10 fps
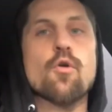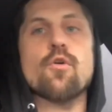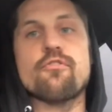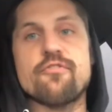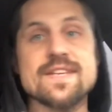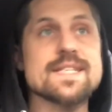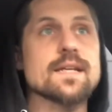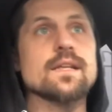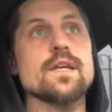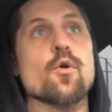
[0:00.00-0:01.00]
or
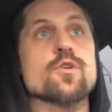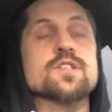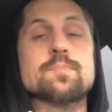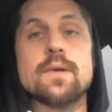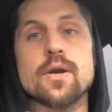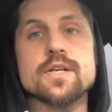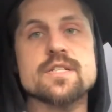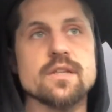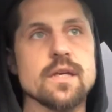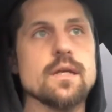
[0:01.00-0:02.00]
physically or
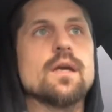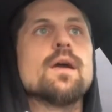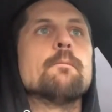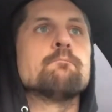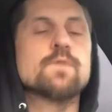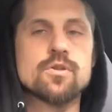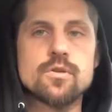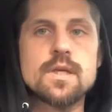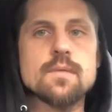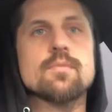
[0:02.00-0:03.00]
spiritually, then you
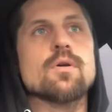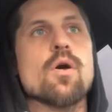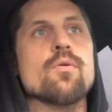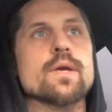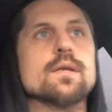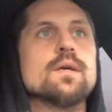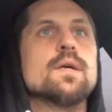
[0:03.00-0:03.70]
keep going.